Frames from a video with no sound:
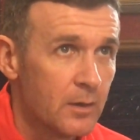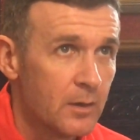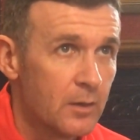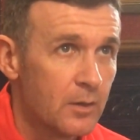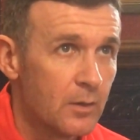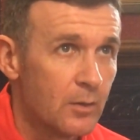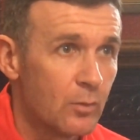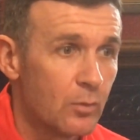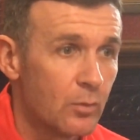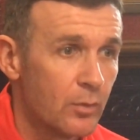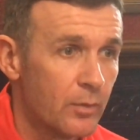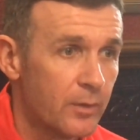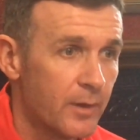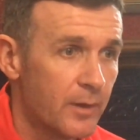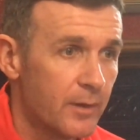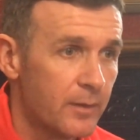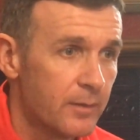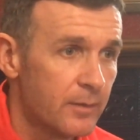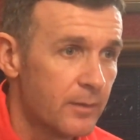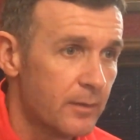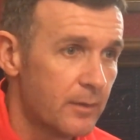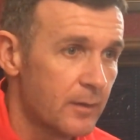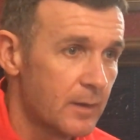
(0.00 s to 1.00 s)
you know,
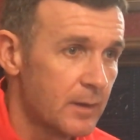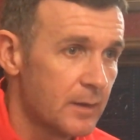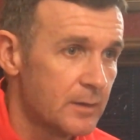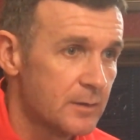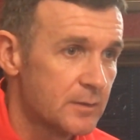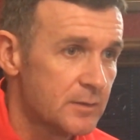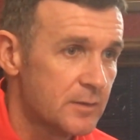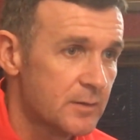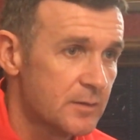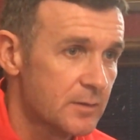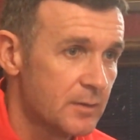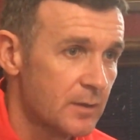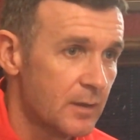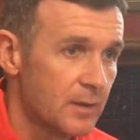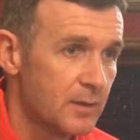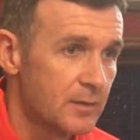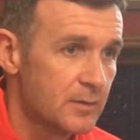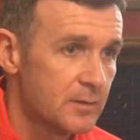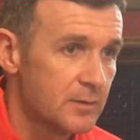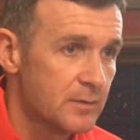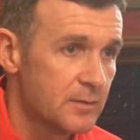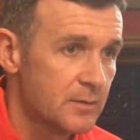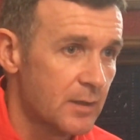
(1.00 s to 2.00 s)
that it's
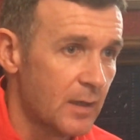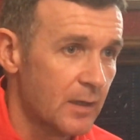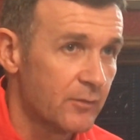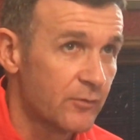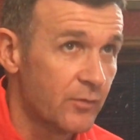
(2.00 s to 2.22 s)
a